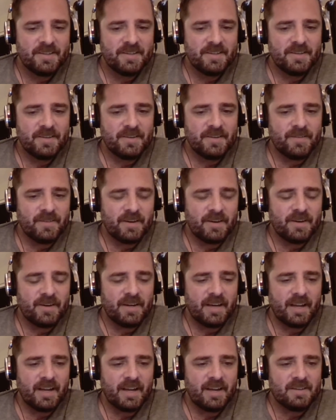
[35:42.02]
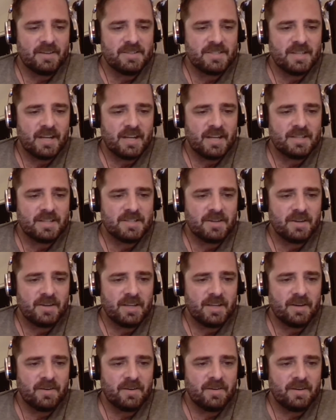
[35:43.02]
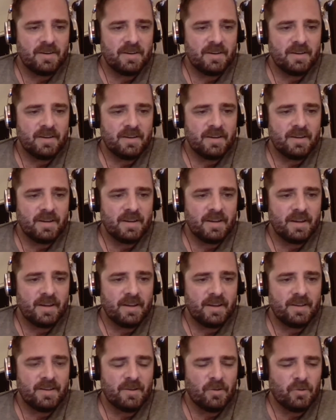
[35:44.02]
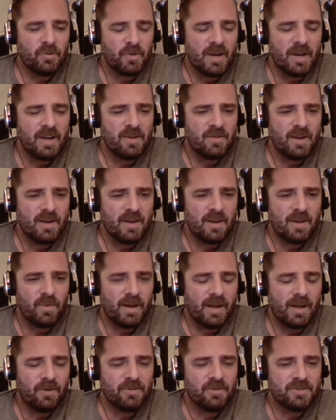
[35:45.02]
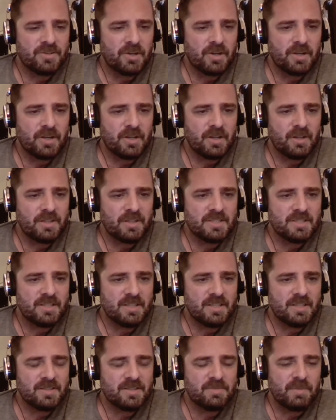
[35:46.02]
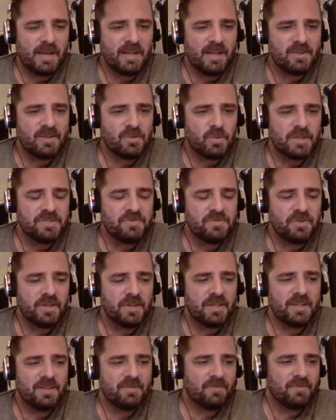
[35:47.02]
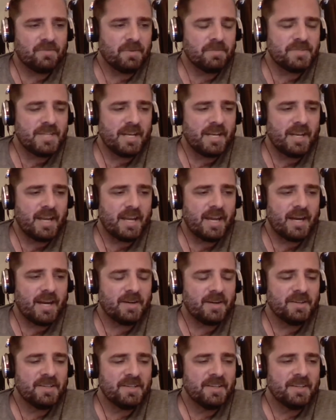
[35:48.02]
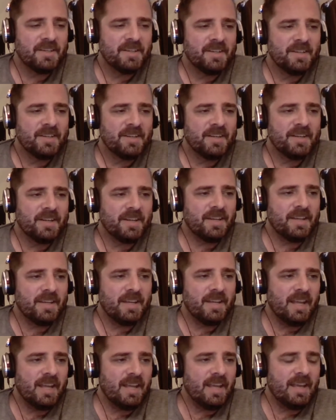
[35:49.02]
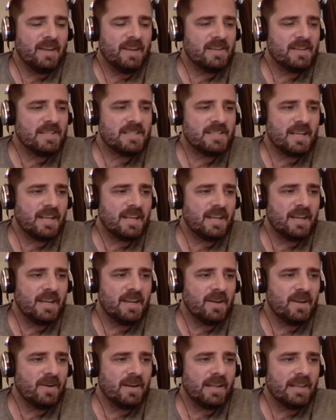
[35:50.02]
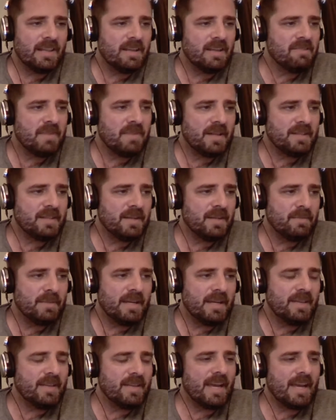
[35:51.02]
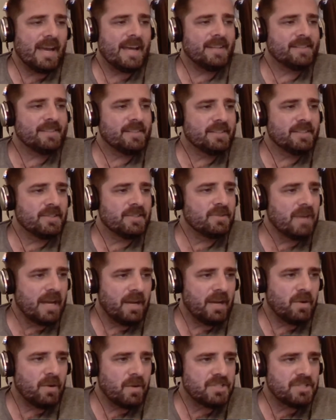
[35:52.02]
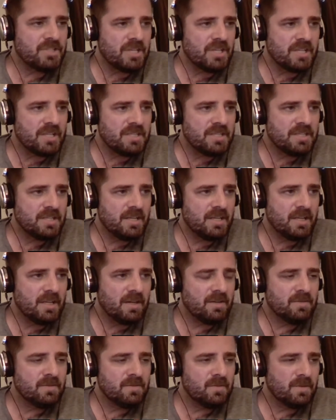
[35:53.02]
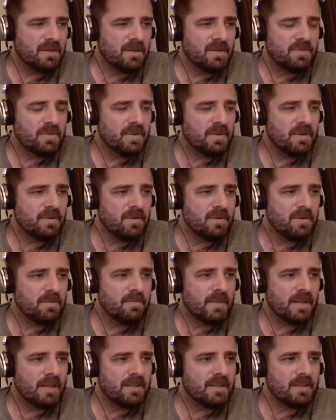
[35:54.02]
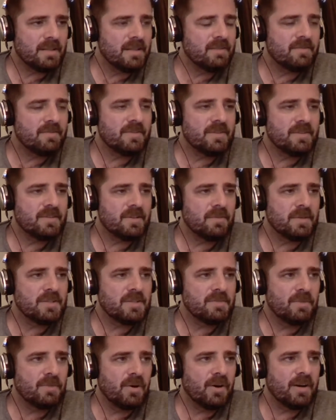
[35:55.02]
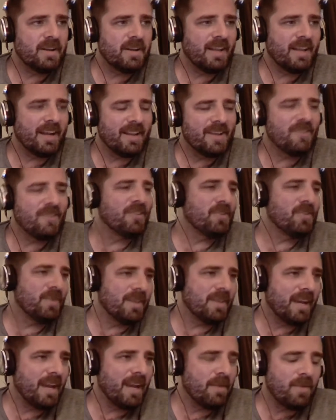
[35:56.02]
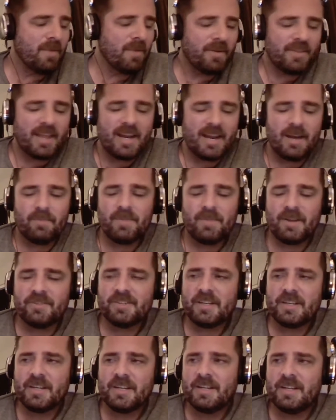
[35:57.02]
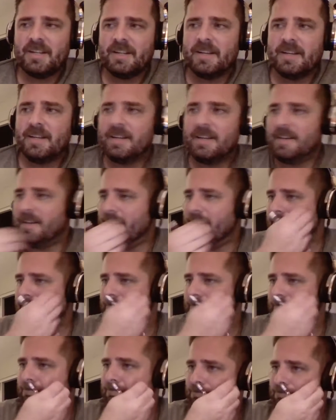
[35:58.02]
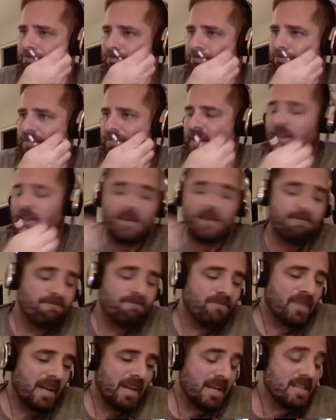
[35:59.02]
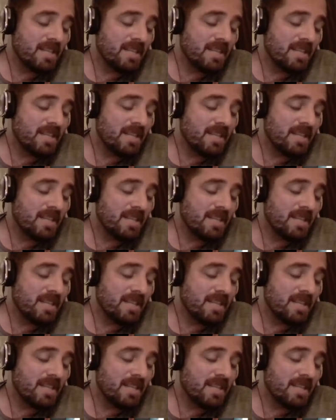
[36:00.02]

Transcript: when we were hanging out in San Antonio, and it was right around when I was starting to listen to this band Switchfoot from San Diego, and he just said, you know what I love about that band? They ask the right questions. You know, what if we were meant to live for so much more? Like, that was when they came out with that album. I was anyway. I